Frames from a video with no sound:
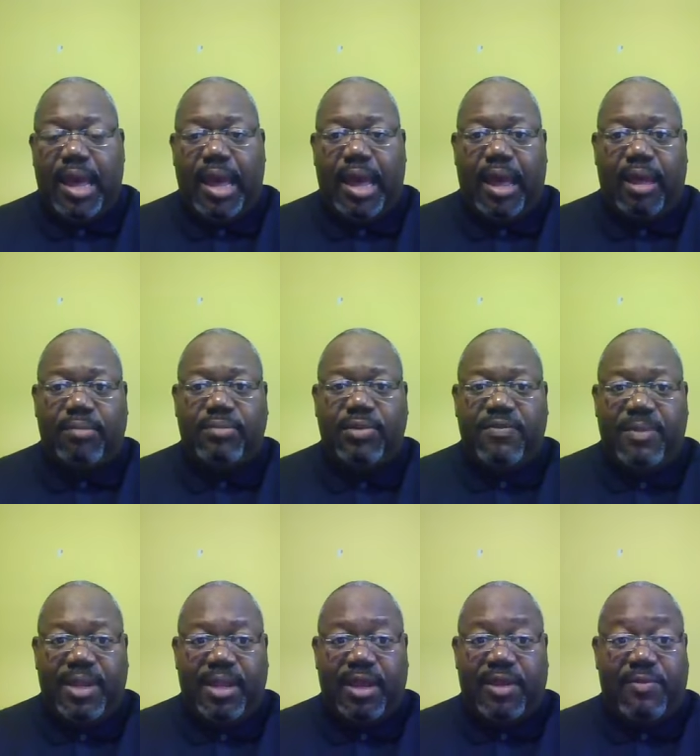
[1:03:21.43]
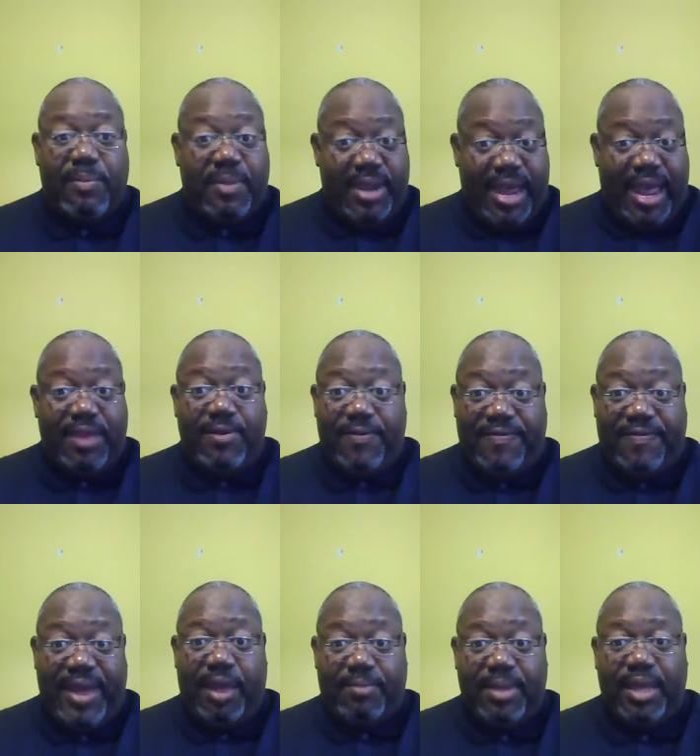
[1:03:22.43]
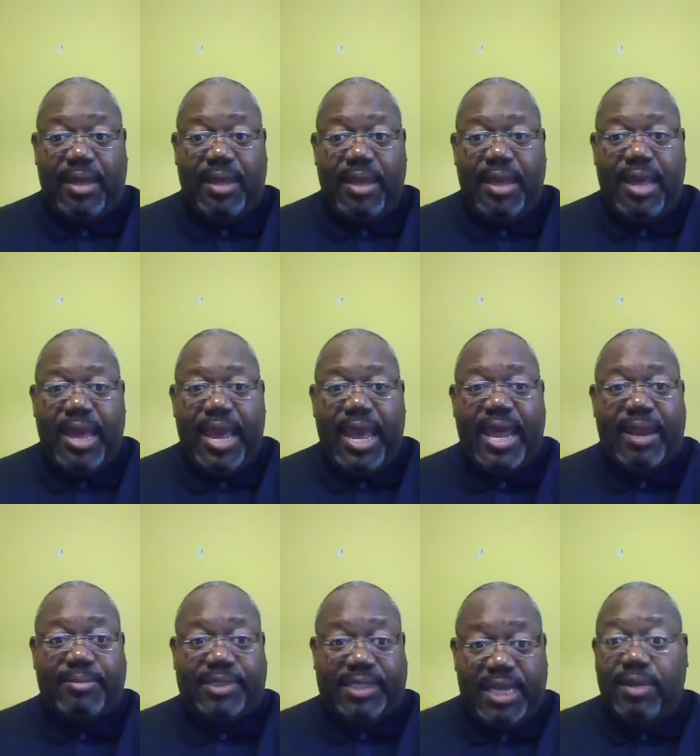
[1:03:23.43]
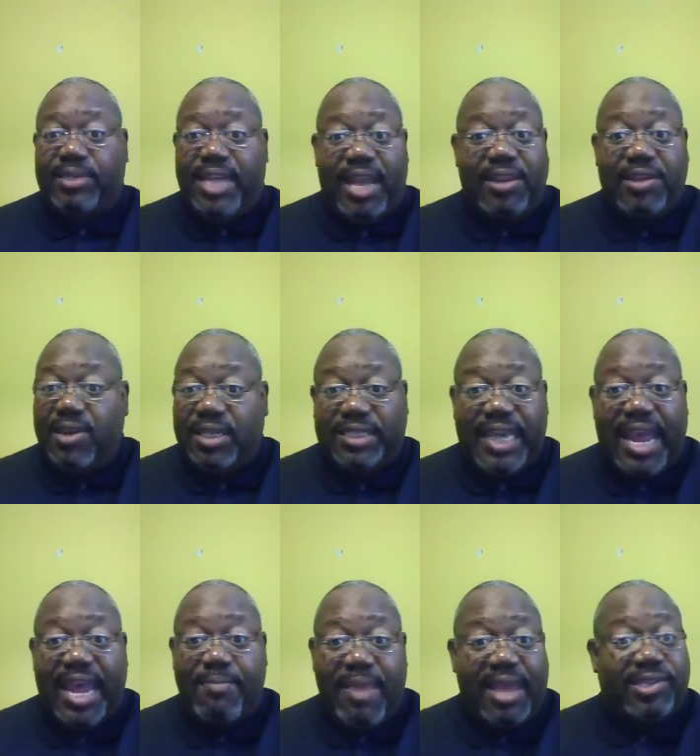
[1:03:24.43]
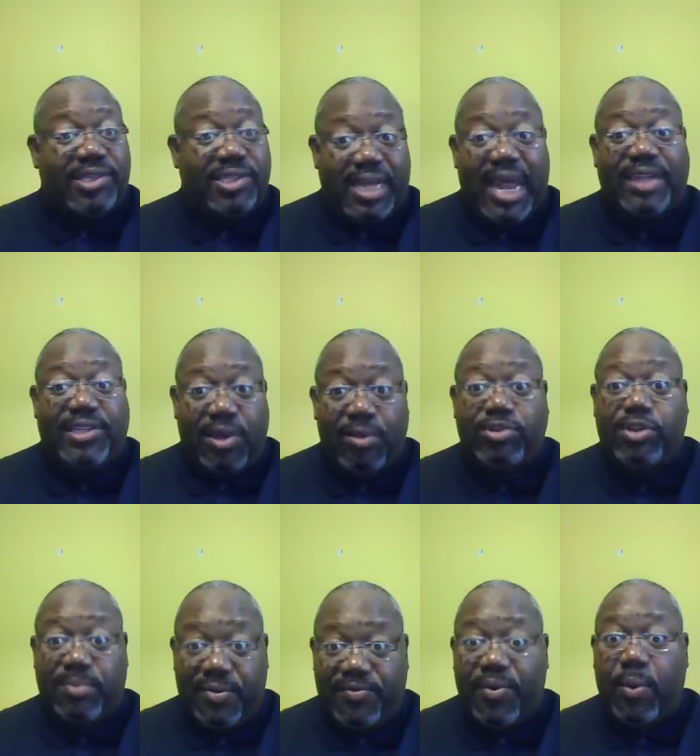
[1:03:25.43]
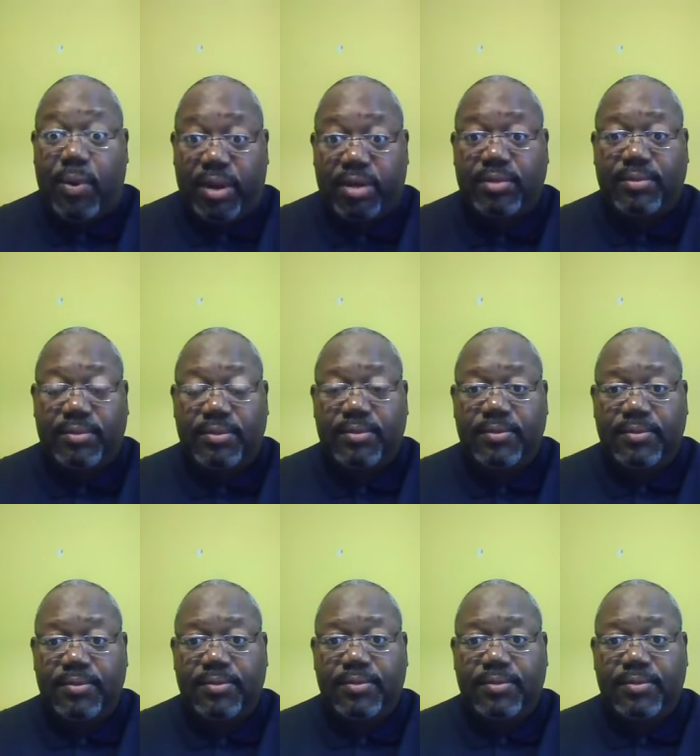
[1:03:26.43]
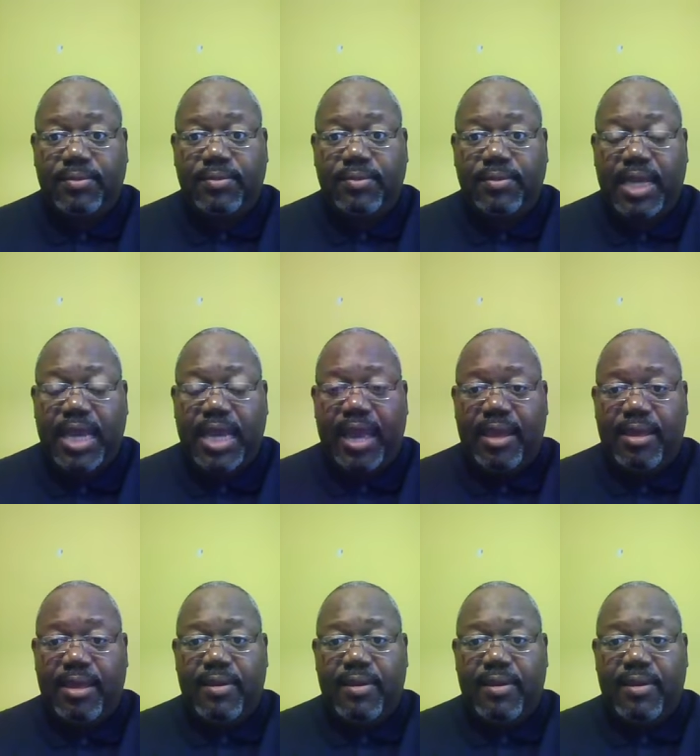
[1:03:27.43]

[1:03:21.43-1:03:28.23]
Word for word: Um, you've been looking for me, but now you found me. And I'm still telling you the same message that I told you before. Okay?